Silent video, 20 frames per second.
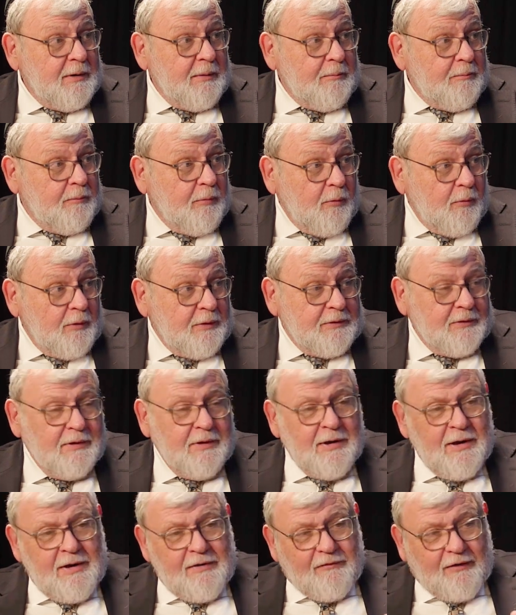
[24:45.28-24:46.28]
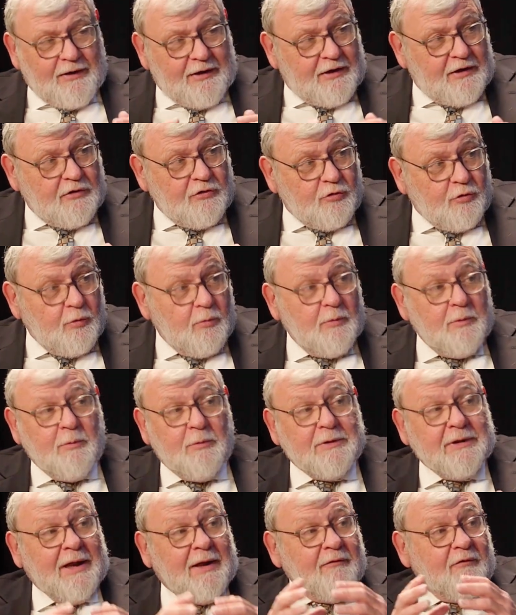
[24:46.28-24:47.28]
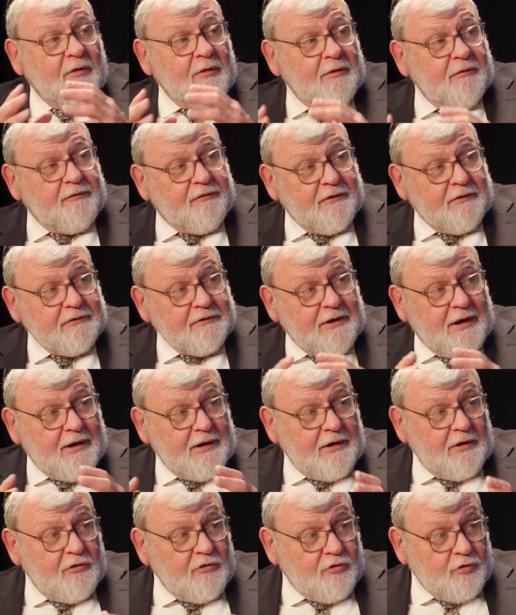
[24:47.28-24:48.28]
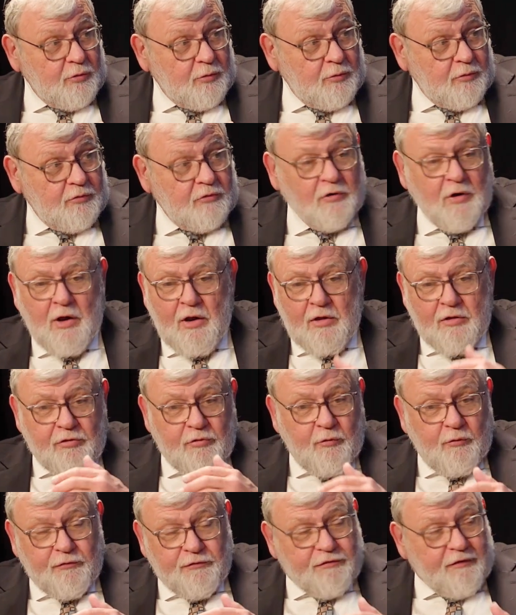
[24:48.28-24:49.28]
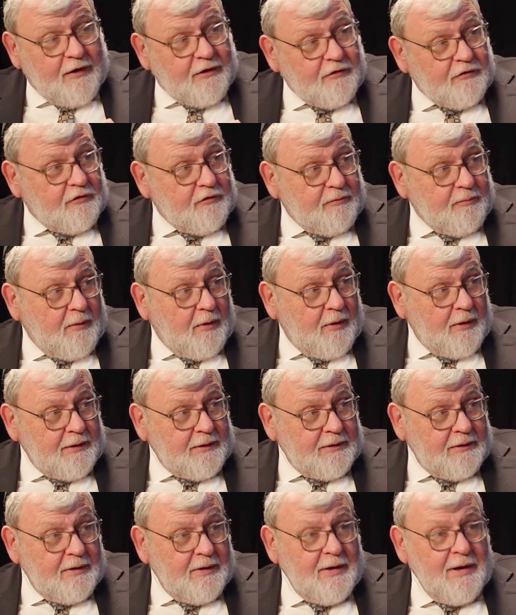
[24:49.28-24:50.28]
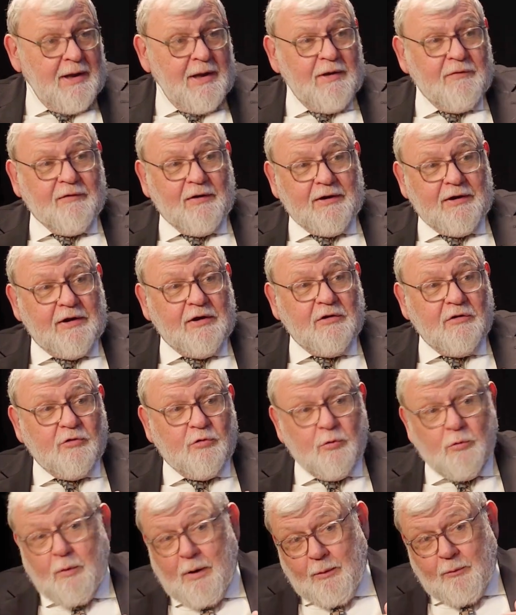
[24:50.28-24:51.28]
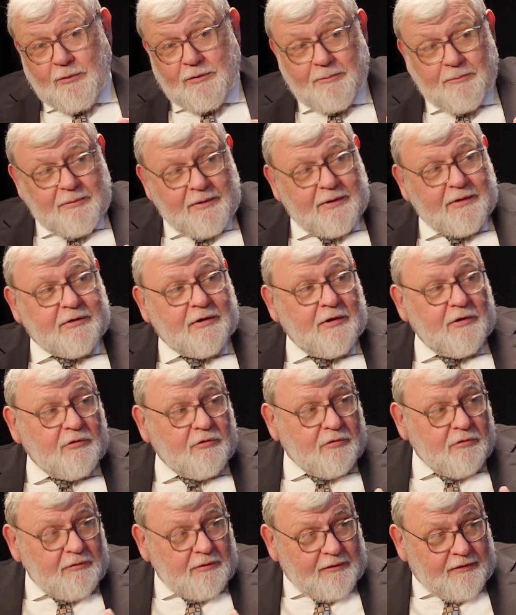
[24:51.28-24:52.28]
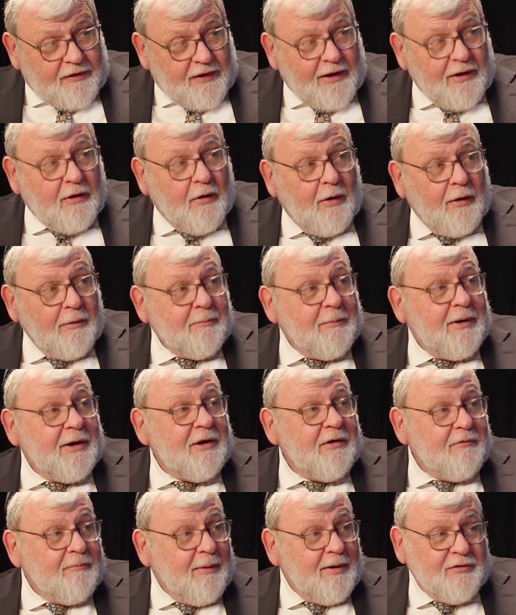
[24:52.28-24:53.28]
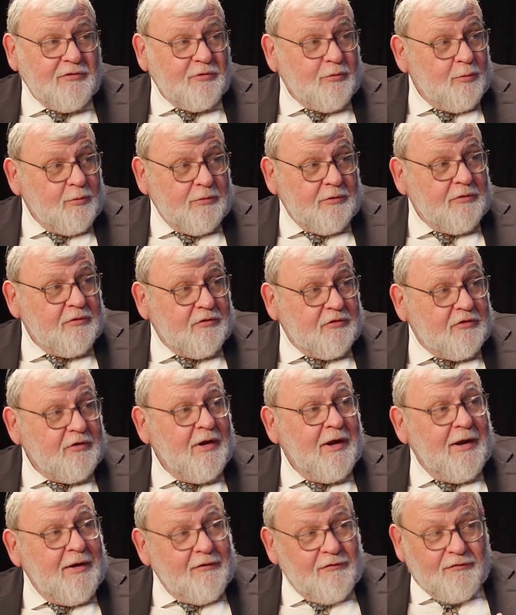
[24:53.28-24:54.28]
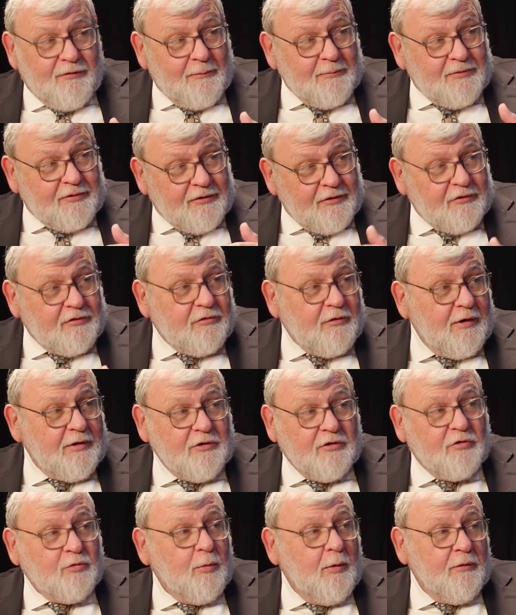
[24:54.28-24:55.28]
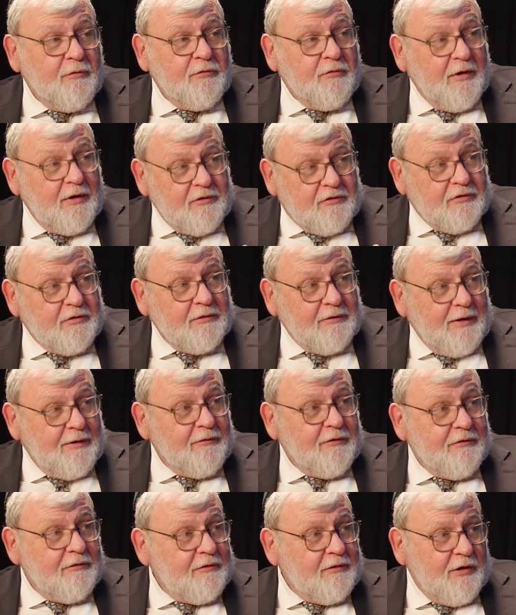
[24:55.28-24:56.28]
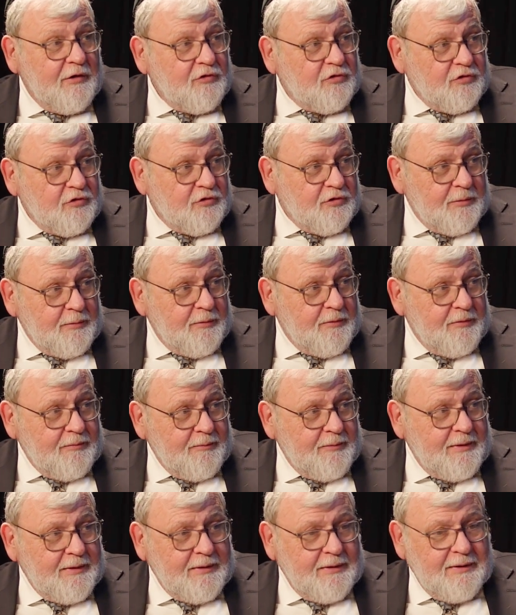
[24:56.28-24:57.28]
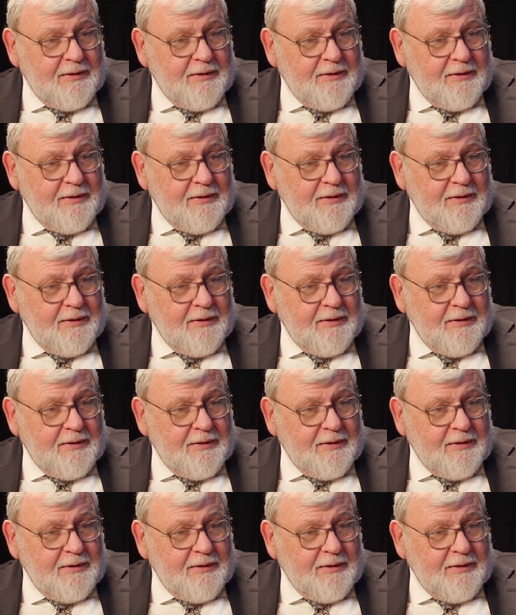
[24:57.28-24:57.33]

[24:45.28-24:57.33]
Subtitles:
born. If I didn't do, we wouldn't have unaffiliated Jews through friends of mine. If I didn't do, I wouldn't be a teacher, and thank God many of my students from 6th grade to 12th grade still have a relationship with me.